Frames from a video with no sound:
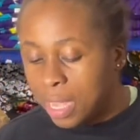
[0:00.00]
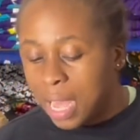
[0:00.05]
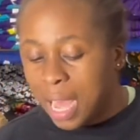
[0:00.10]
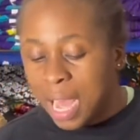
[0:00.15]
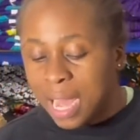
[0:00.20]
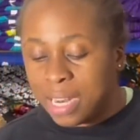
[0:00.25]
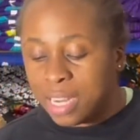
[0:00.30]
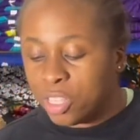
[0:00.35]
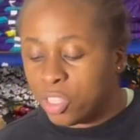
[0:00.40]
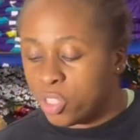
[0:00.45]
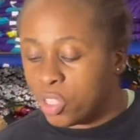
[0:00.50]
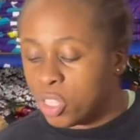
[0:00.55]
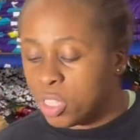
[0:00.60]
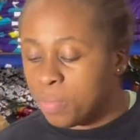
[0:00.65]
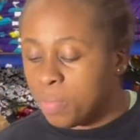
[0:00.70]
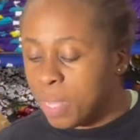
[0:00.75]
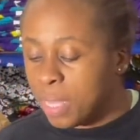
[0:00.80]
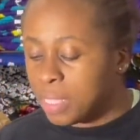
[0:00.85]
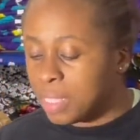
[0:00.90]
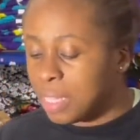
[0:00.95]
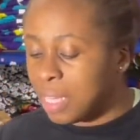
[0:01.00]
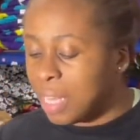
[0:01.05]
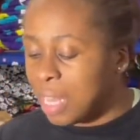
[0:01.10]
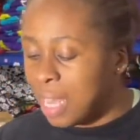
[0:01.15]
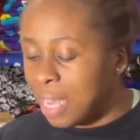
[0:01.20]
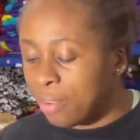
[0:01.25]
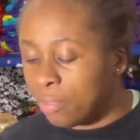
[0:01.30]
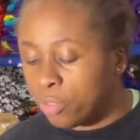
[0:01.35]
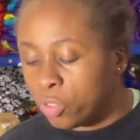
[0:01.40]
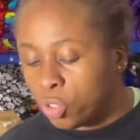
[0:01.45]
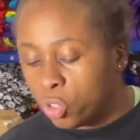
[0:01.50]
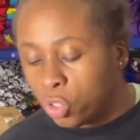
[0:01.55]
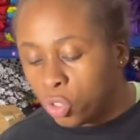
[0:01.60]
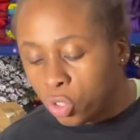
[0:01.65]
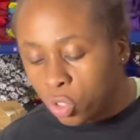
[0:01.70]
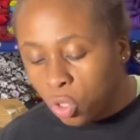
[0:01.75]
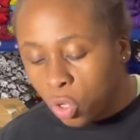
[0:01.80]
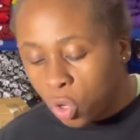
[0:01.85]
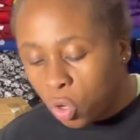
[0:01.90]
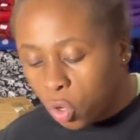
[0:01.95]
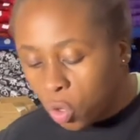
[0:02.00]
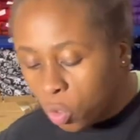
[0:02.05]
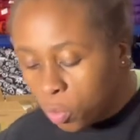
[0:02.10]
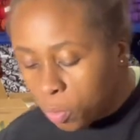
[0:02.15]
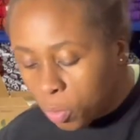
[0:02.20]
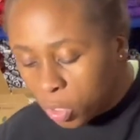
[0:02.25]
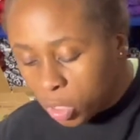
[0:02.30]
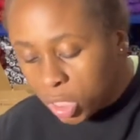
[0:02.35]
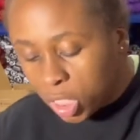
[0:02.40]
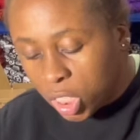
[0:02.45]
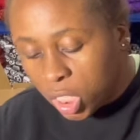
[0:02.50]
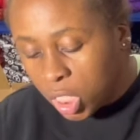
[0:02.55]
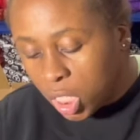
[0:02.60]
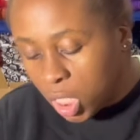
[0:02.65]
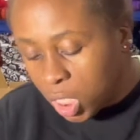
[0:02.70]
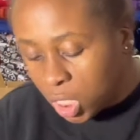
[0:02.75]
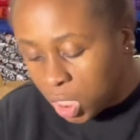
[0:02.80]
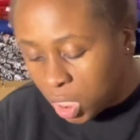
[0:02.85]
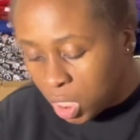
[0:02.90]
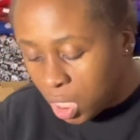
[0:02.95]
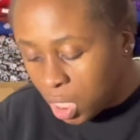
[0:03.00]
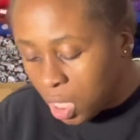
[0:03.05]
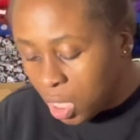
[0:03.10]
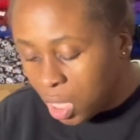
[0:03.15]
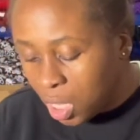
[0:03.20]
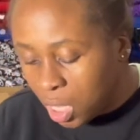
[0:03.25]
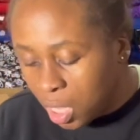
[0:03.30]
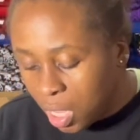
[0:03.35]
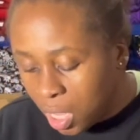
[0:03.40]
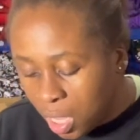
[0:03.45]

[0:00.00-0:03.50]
and it just makes life so much easy.